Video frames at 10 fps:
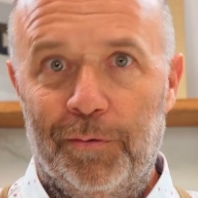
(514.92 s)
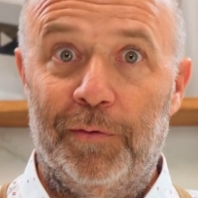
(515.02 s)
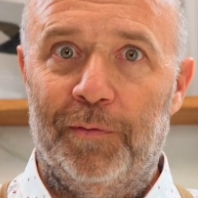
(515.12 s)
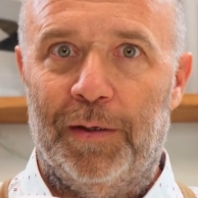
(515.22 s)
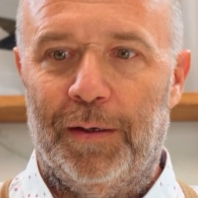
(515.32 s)
Who's
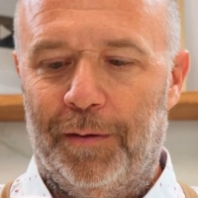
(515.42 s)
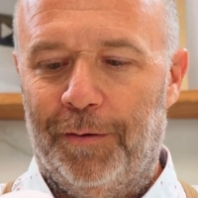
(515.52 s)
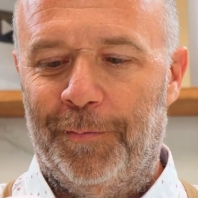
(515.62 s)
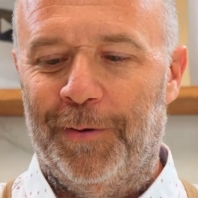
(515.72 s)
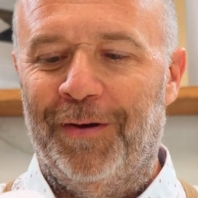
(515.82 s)
this guy?
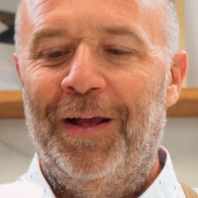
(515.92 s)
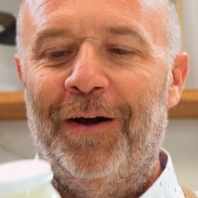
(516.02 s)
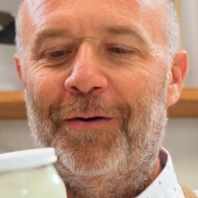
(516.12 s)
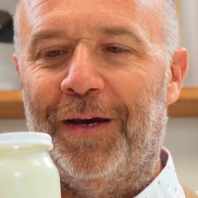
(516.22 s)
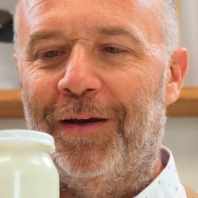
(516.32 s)

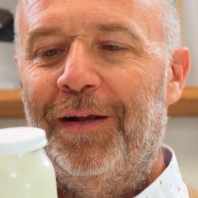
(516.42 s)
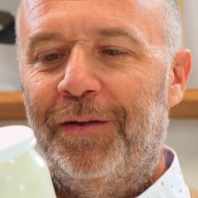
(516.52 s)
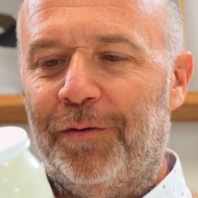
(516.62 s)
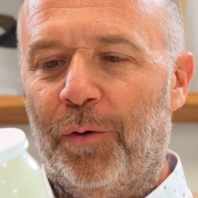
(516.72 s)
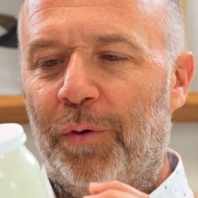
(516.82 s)
Okay,
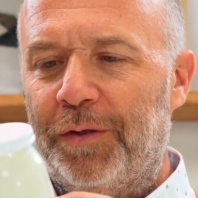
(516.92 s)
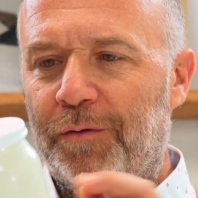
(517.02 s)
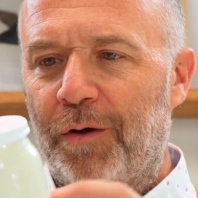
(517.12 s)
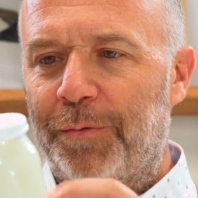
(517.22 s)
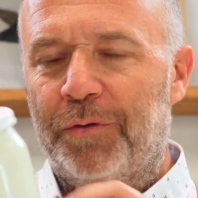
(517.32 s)
so what is
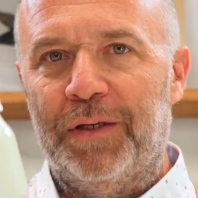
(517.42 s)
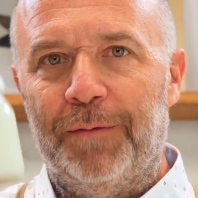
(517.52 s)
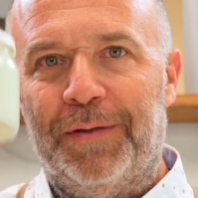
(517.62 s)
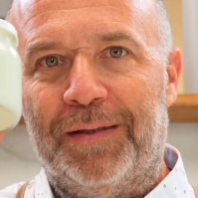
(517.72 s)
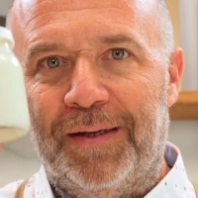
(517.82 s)
going to
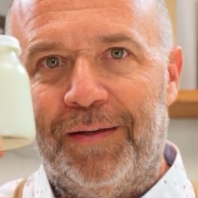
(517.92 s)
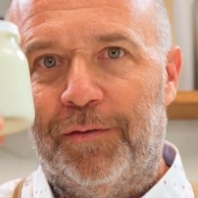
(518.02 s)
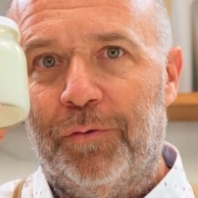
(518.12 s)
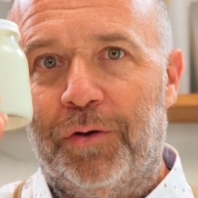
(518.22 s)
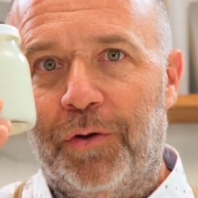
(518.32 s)
give the taste
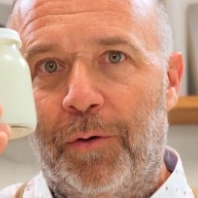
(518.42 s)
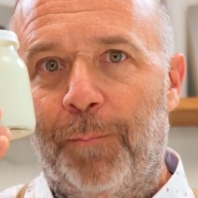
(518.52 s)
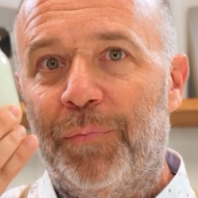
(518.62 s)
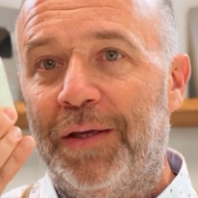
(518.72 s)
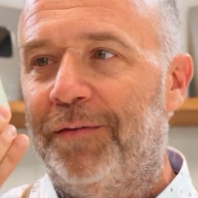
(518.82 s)
to the dough
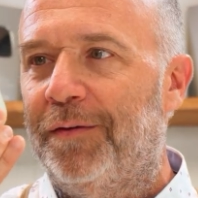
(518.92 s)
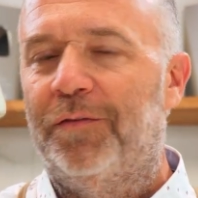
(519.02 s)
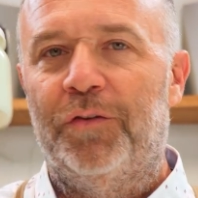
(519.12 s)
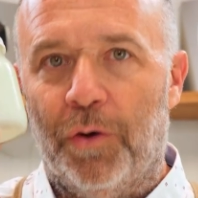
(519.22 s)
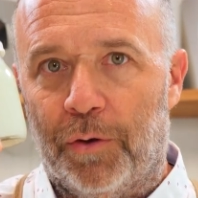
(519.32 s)
is
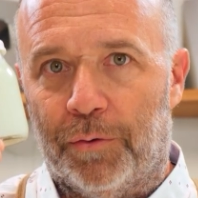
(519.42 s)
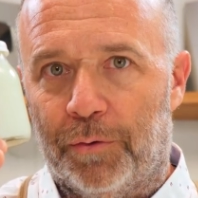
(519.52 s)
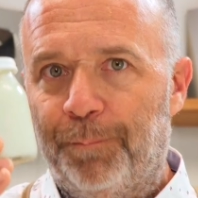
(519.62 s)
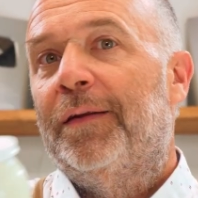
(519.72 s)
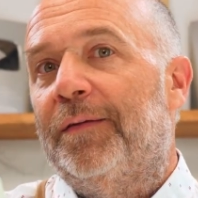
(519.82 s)
this
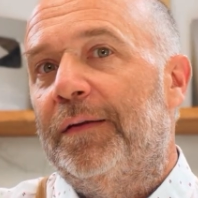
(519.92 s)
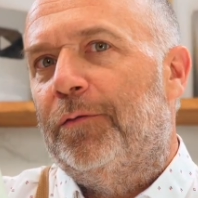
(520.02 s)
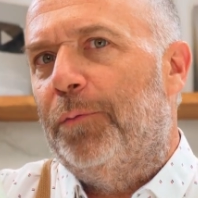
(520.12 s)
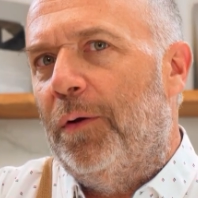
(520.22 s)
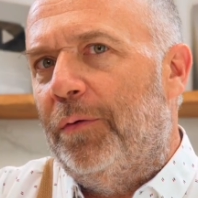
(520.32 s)
yogurt.
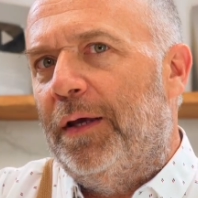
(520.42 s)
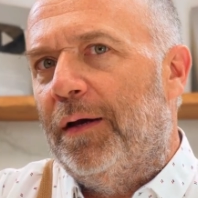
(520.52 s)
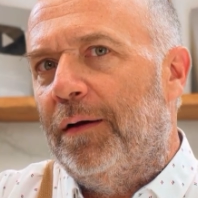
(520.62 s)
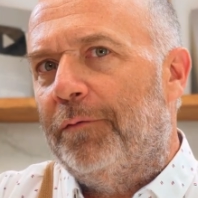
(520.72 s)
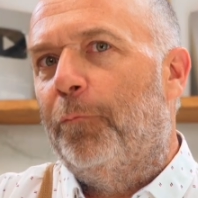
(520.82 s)
Since we only
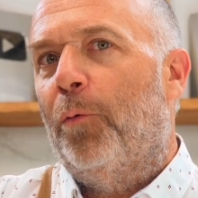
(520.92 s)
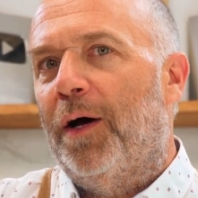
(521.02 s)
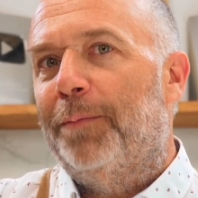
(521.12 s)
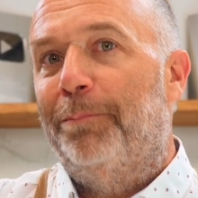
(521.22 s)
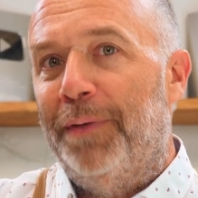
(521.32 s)
have
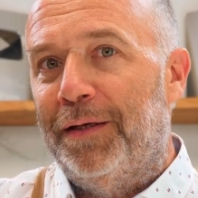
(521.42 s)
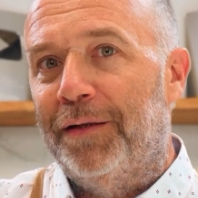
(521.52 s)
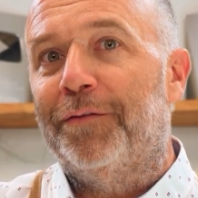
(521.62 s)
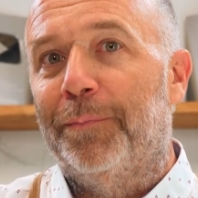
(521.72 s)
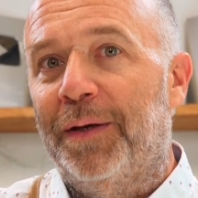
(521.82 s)
1
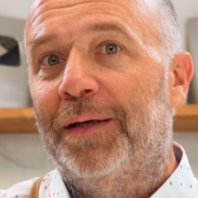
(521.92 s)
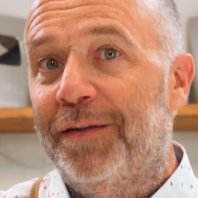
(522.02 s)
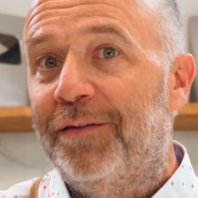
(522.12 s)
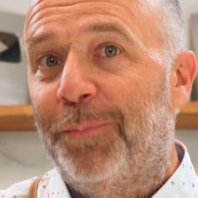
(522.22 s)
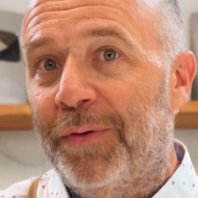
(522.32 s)
minute to make
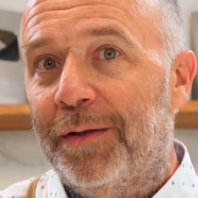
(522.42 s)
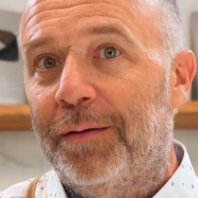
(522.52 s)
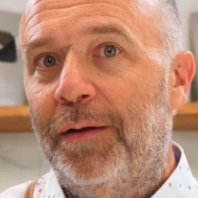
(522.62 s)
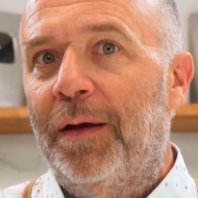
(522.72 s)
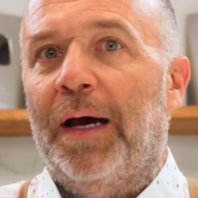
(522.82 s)
this
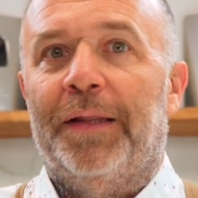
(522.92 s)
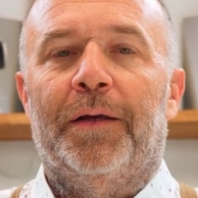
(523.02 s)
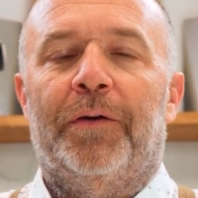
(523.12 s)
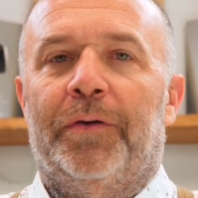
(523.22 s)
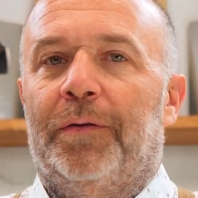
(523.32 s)
bread, and the
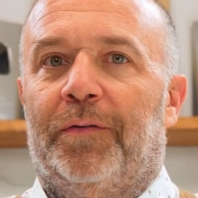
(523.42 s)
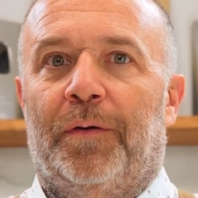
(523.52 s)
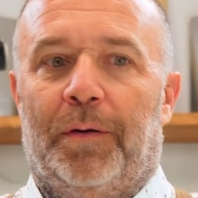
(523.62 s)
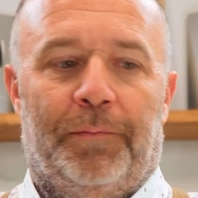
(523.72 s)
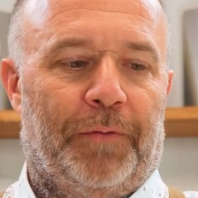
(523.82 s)
ingredients
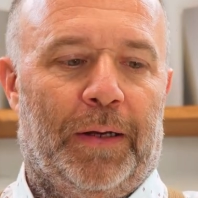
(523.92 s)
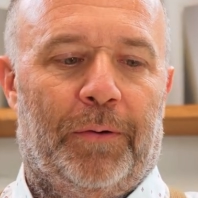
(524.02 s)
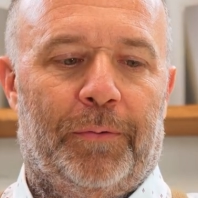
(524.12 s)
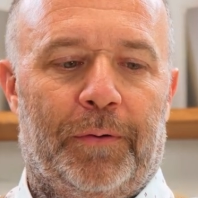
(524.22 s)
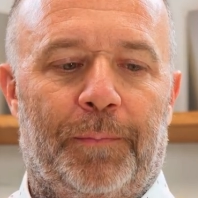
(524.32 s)
are
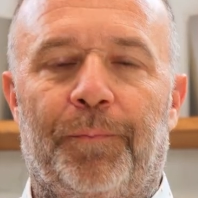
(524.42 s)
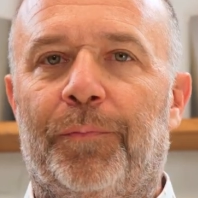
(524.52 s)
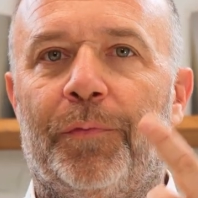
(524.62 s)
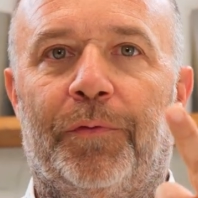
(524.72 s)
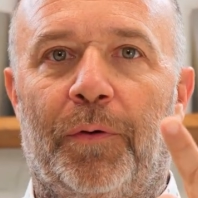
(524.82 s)
flour,
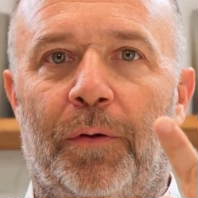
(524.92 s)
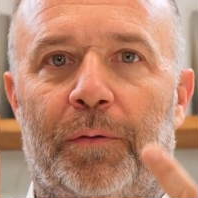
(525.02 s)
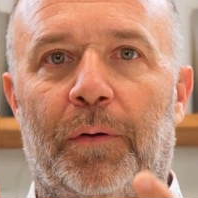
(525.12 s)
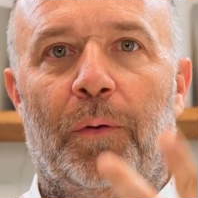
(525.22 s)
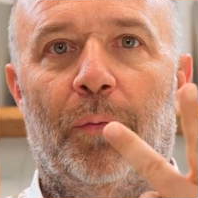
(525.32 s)

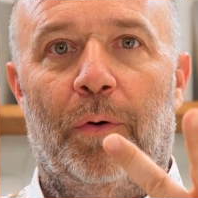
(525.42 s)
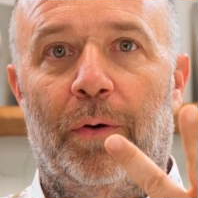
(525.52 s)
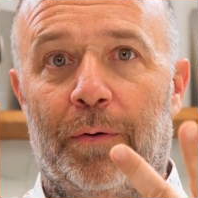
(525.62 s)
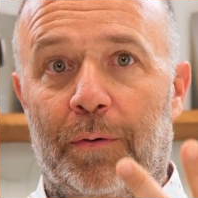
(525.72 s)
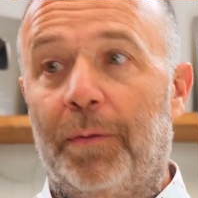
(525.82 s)
salt,
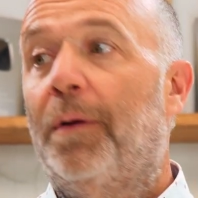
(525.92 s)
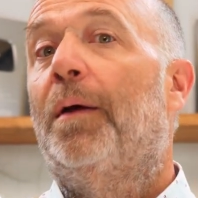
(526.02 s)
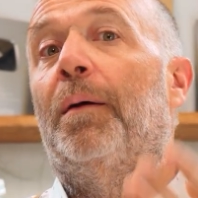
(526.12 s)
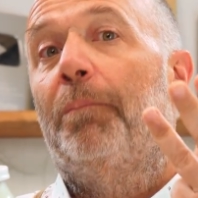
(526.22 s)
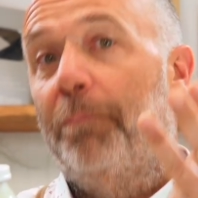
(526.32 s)
water,
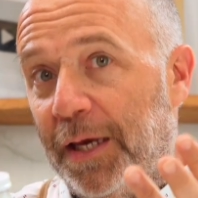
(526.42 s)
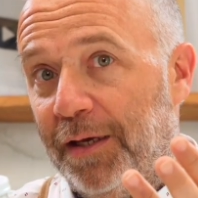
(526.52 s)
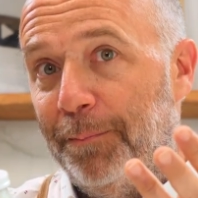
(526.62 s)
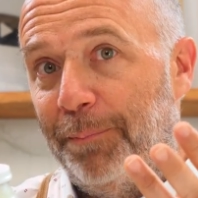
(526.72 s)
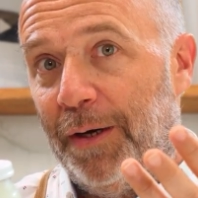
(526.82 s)

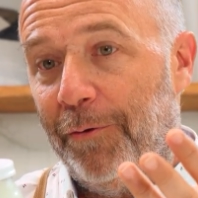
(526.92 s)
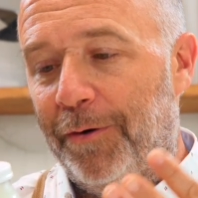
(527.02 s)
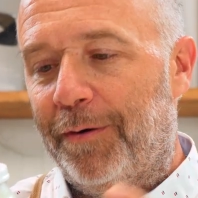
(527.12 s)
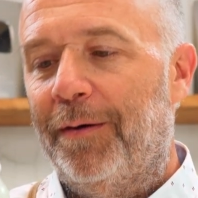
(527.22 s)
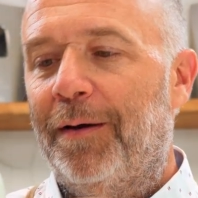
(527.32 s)
baking powder,